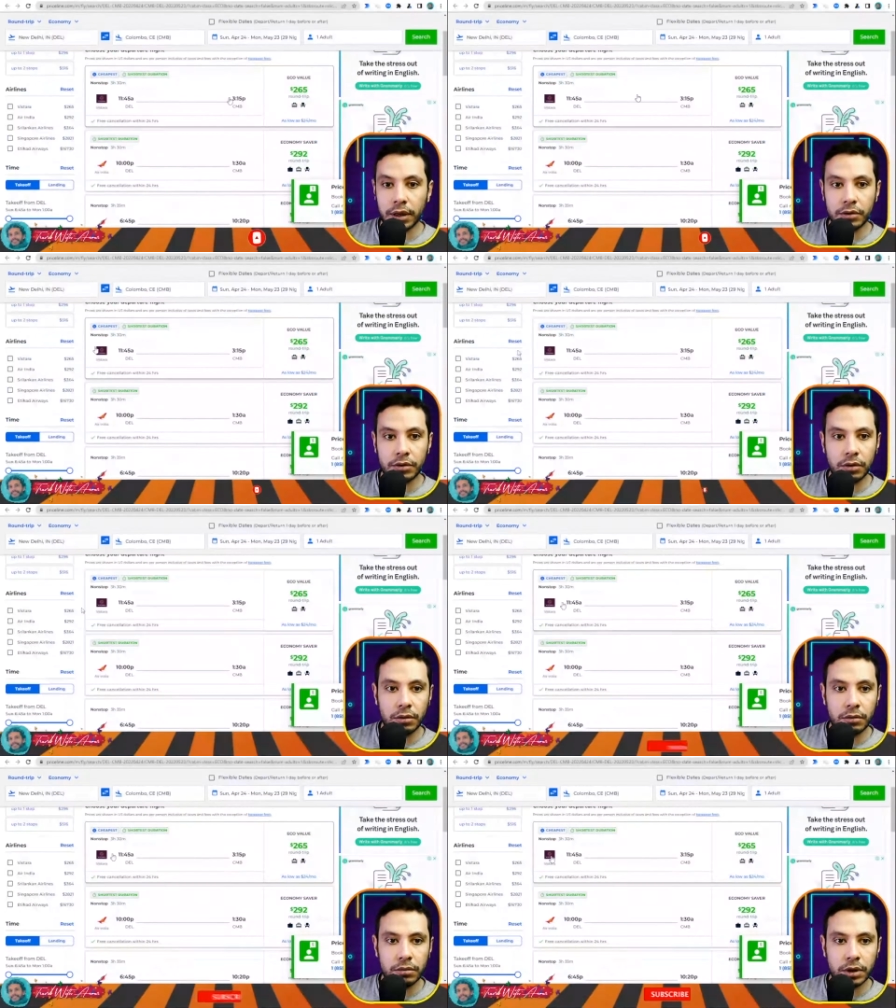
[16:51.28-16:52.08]

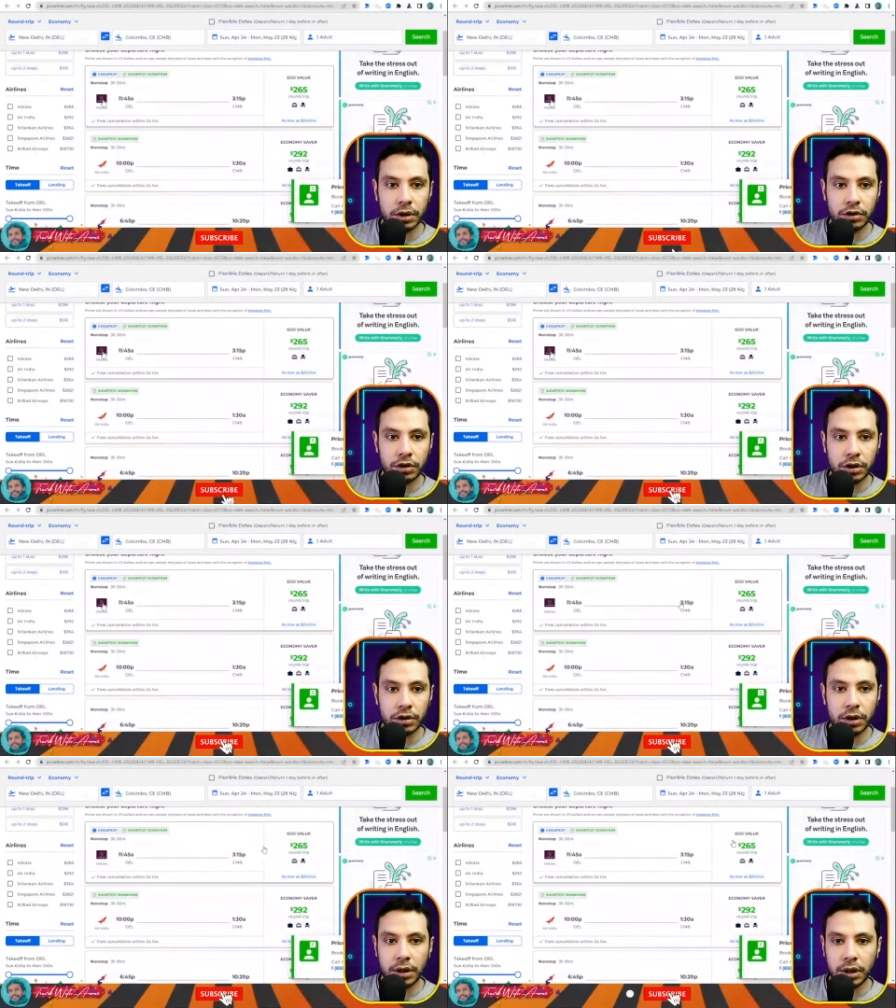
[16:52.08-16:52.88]
So let's
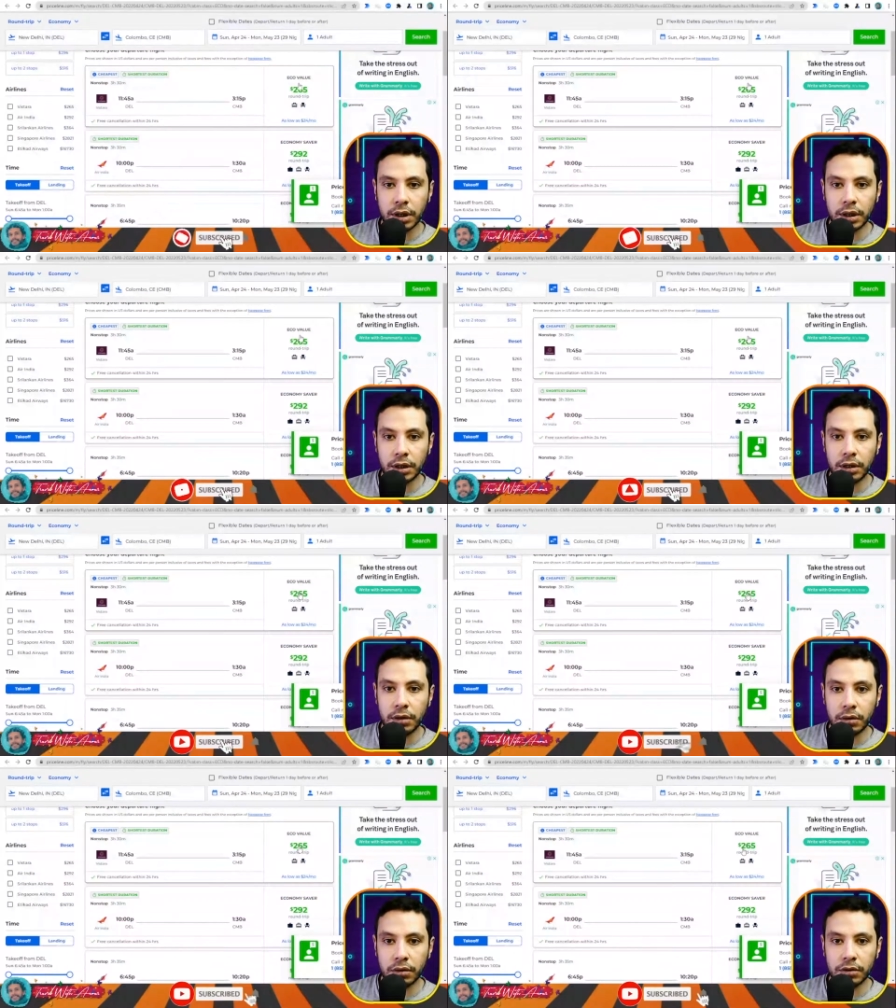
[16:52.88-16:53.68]
just
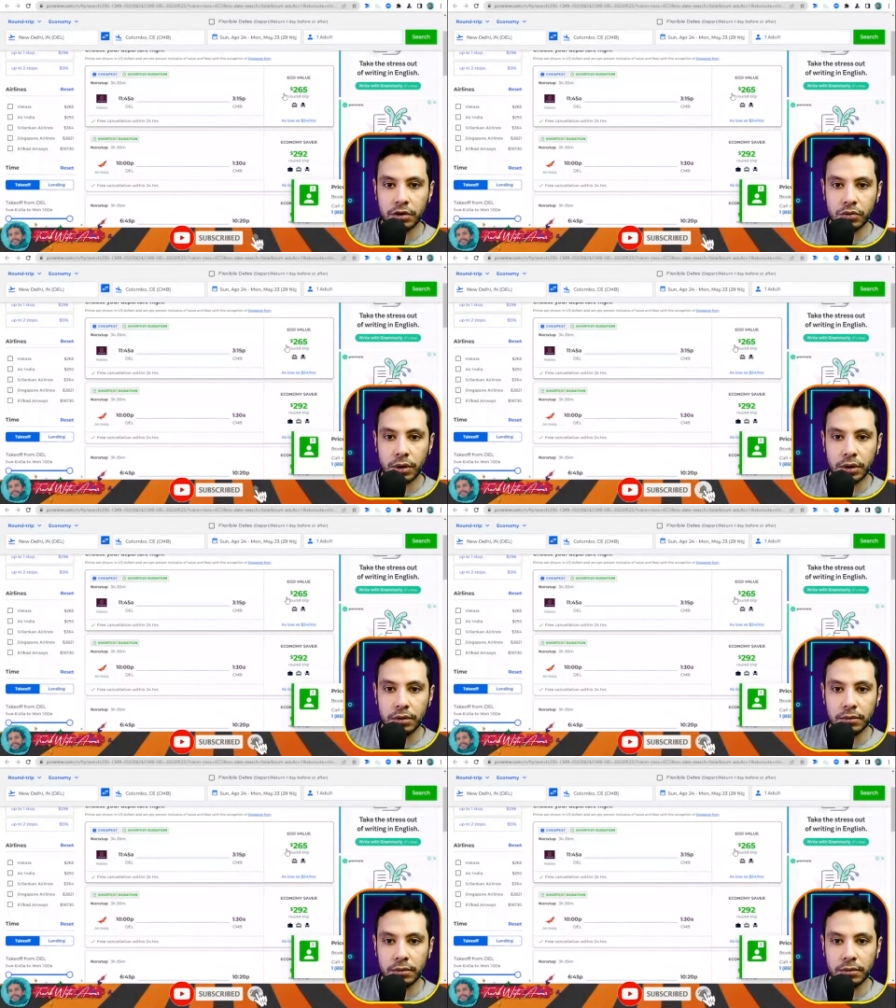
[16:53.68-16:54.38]
click on this one.